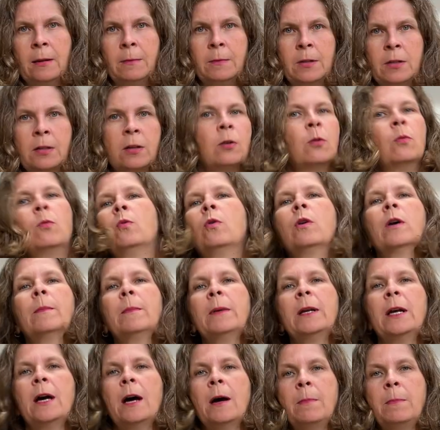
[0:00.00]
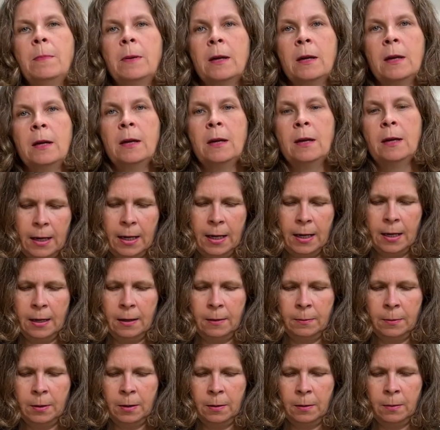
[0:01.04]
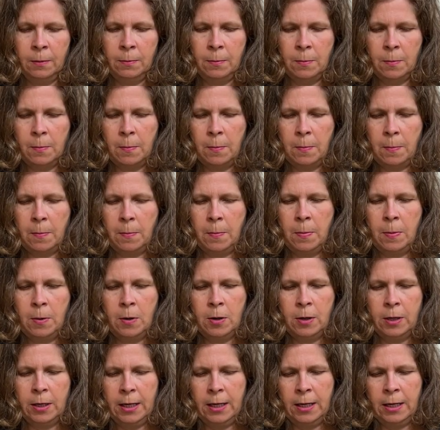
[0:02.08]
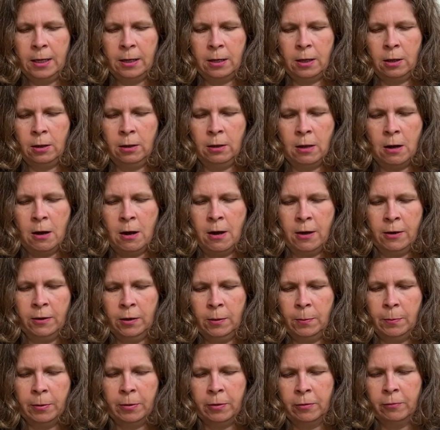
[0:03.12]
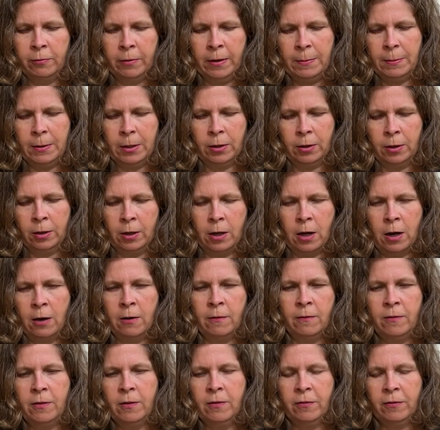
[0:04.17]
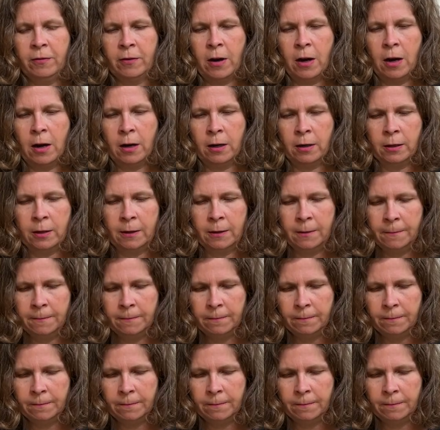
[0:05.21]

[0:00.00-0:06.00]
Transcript: I'm just going to warm it up and I'm going to put it along the perimeter of the frog